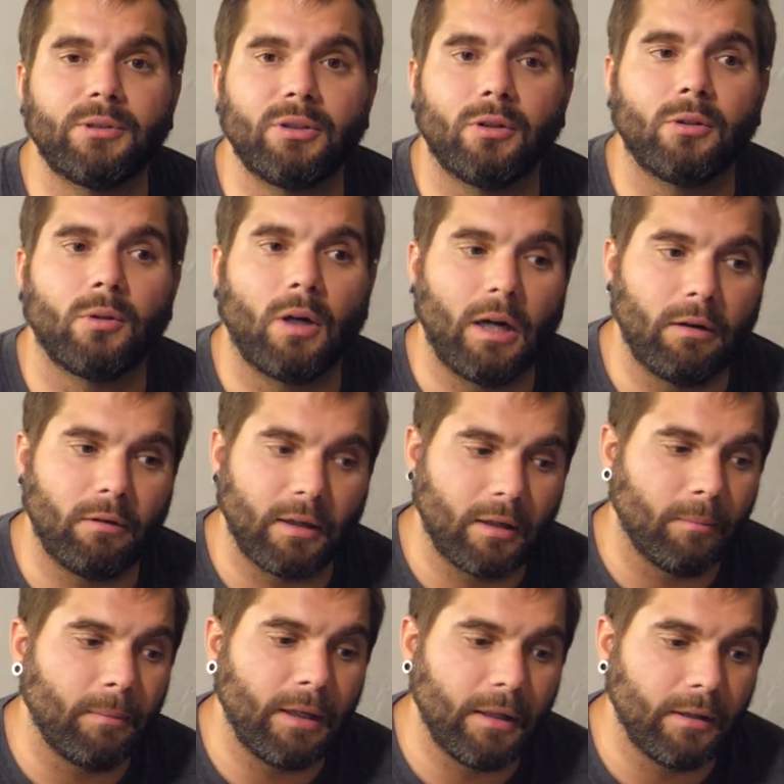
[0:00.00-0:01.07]
so I
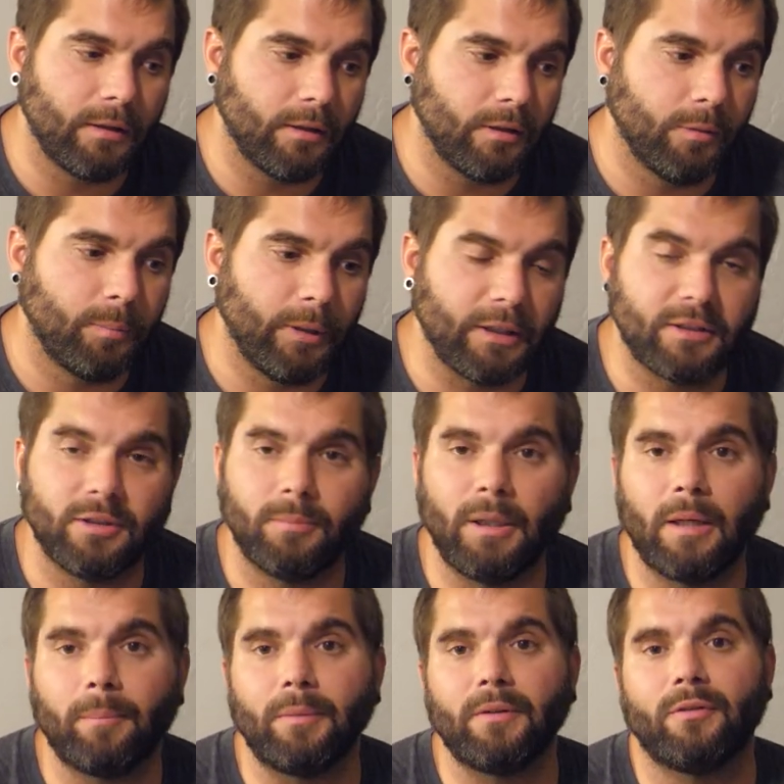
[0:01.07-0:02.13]
recommend you pick some
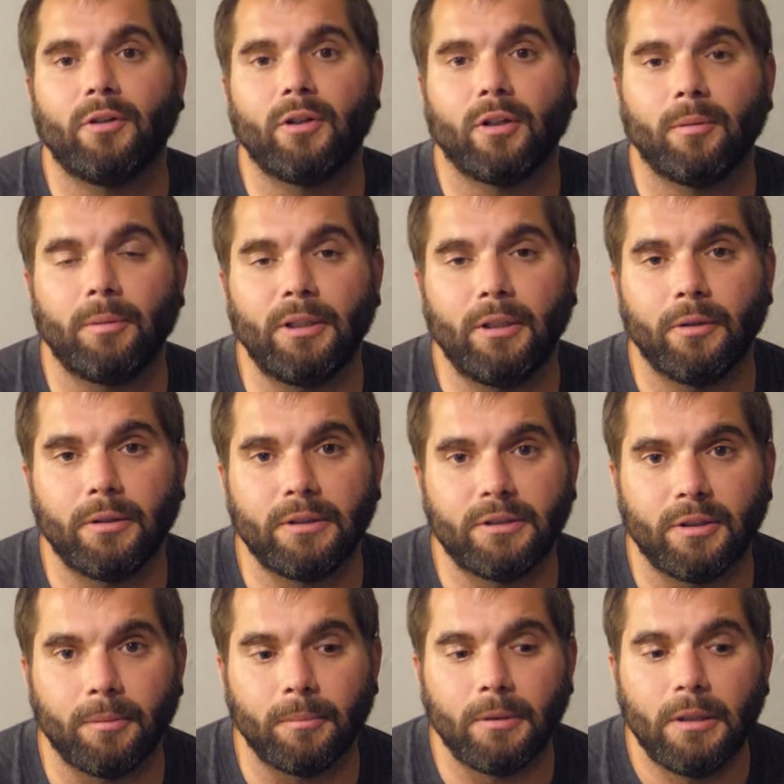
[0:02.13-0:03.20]
up if you're gonna be doing
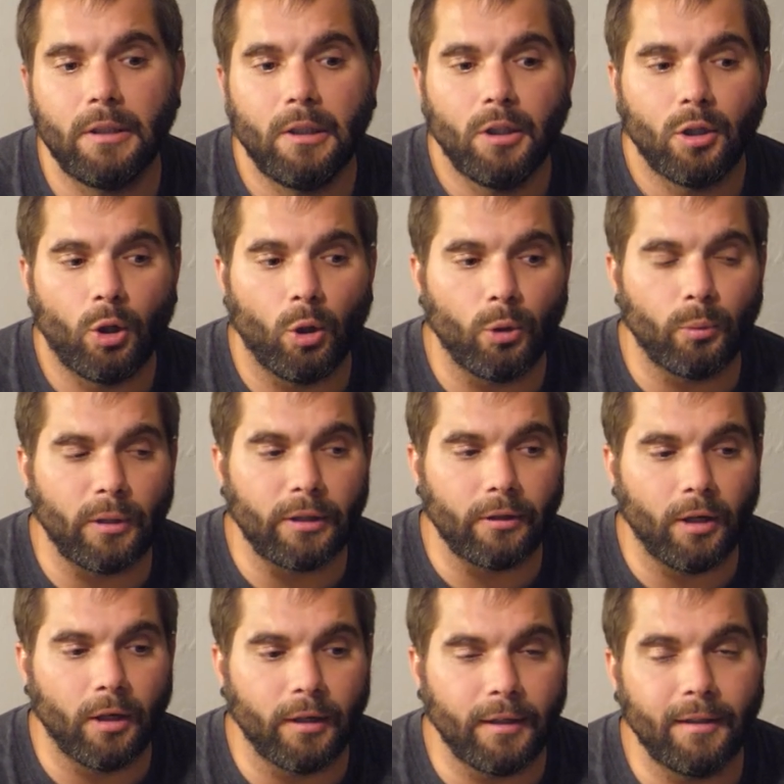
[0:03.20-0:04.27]
some cold weather
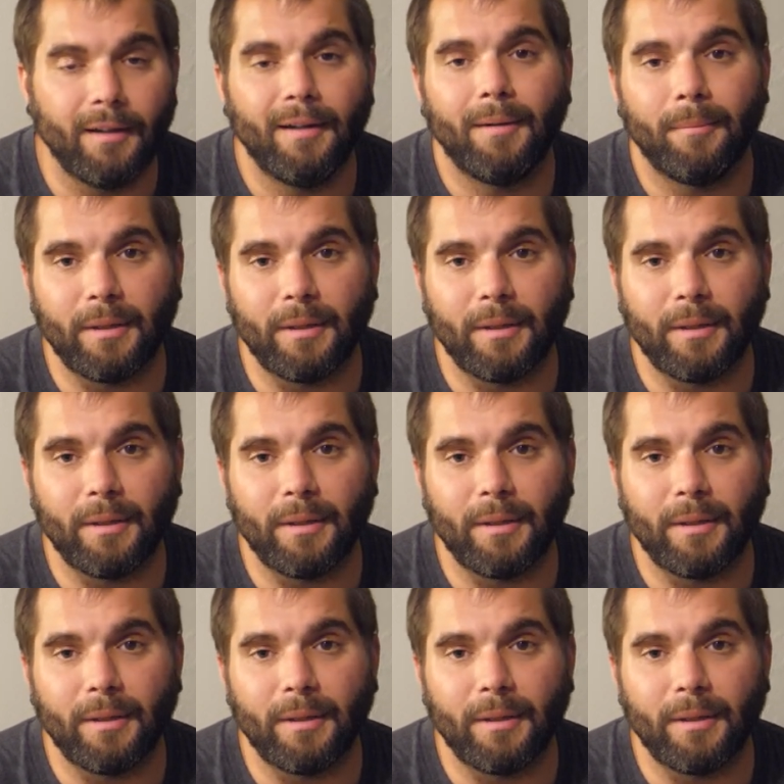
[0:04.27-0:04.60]
hunting.